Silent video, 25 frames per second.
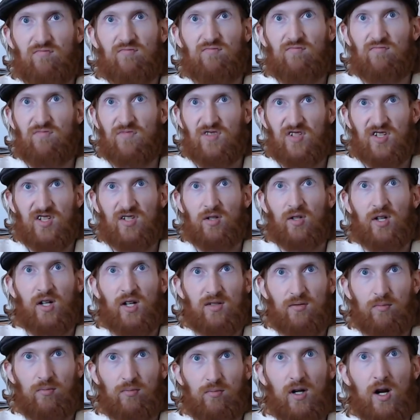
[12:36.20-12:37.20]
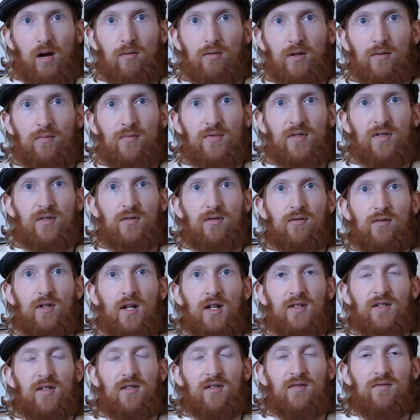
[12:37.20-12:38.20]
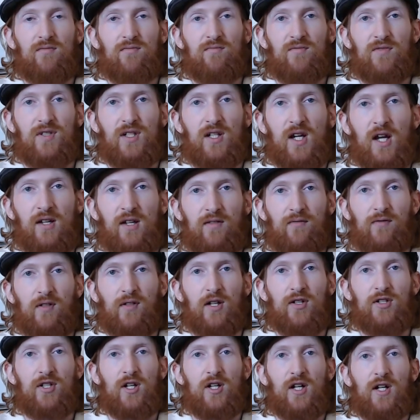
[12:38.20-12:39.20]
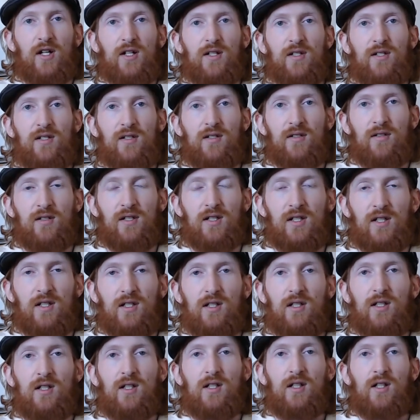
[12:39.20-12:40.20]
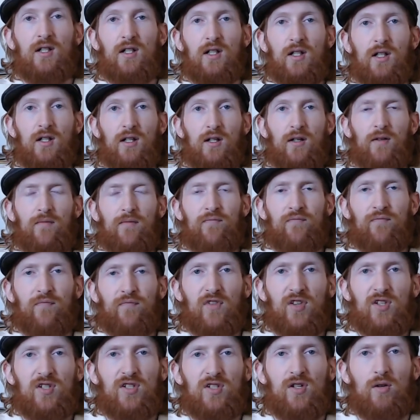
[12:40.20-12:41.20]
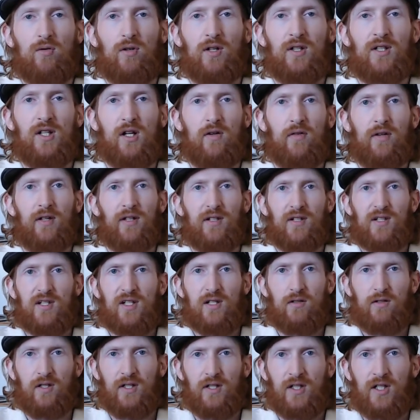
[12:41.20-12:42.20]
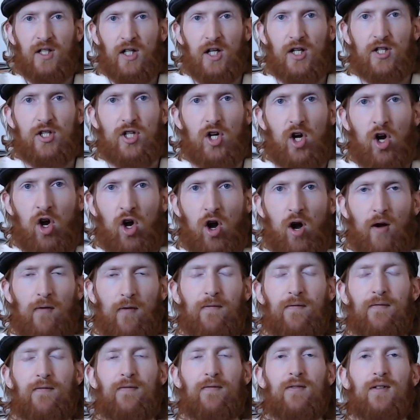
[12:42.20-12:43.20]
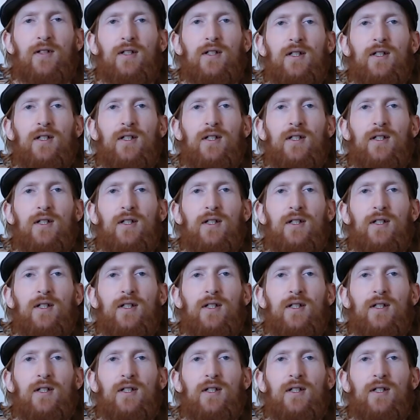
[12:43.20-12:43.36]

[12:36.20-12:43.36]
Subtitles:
Still got some problems as a franchise. The storytelling is still a touch off,